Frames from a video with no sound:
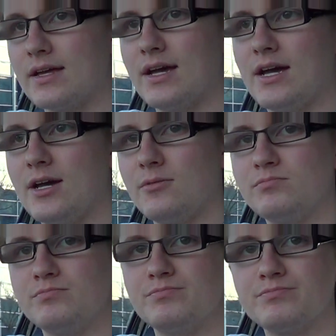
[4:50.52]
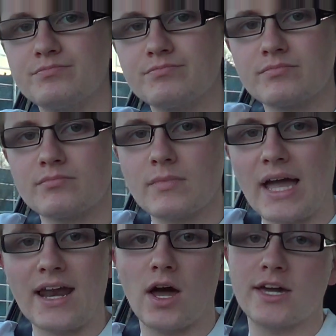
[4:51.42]

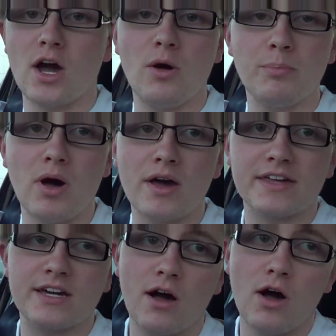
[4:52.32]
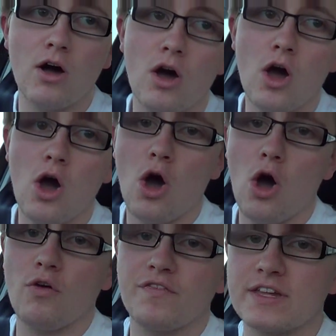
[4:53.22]
And I can't buy the car
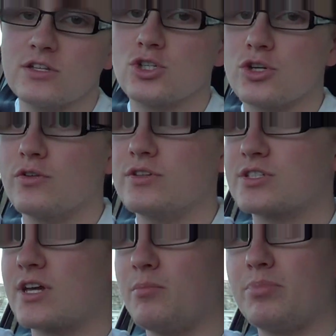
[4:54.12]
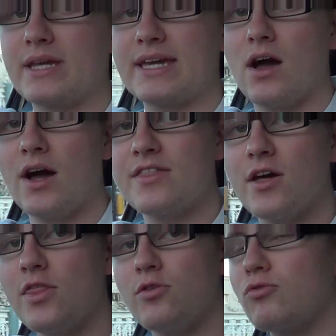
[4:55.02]
off the insurance company
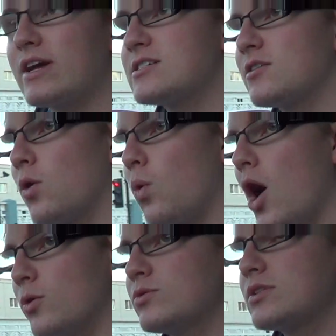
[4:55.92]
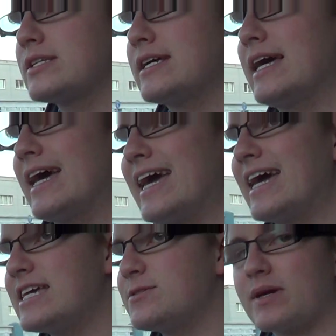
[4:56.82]
either. The reason I won't
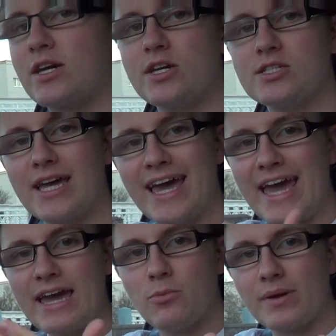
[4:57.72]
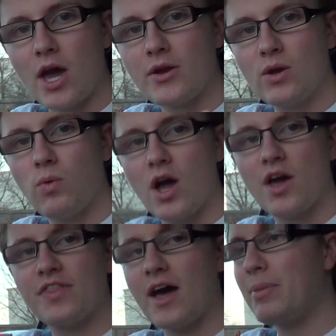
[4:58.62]
is because it will be only
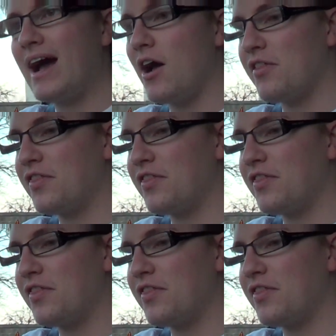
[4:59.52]
worth about a